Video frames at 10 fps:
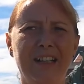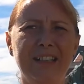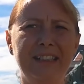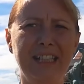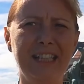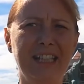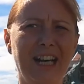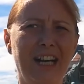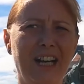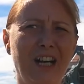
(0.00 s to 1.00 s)
the
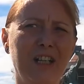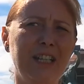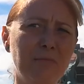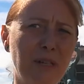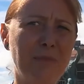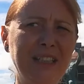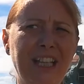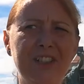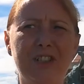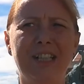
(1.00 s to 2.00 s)

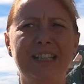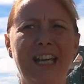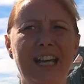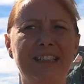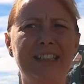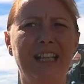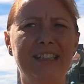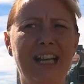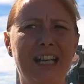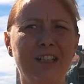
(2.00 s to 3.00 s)
implementation that
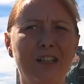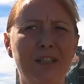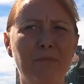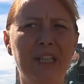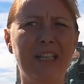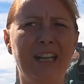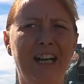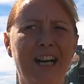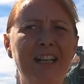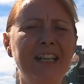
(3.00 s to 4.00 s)
they are going to be
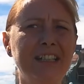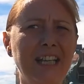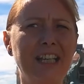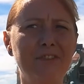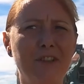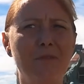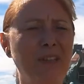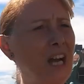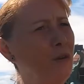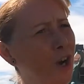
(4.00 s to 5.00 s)
taking from
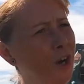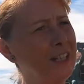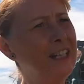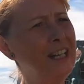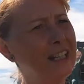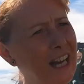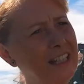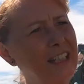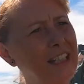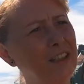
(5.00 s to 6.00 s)
now on,
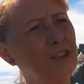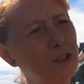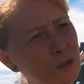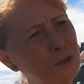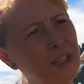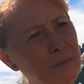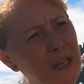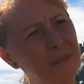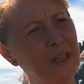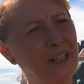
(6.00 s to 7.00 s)
guided through the
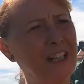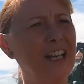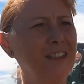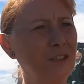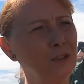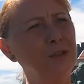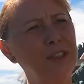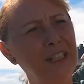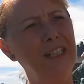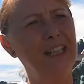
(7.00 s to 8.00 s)
paper and through
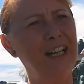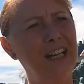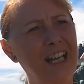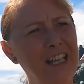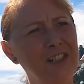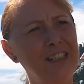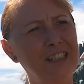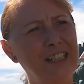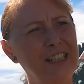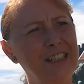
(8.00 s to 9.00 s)
the
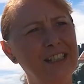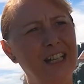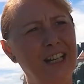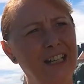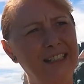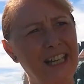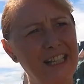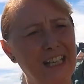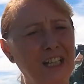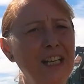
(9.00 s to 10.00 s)
agencies
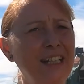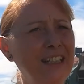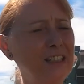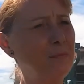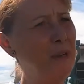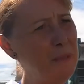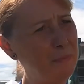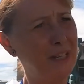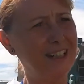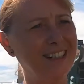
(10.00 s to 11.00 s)
there. Now, the paper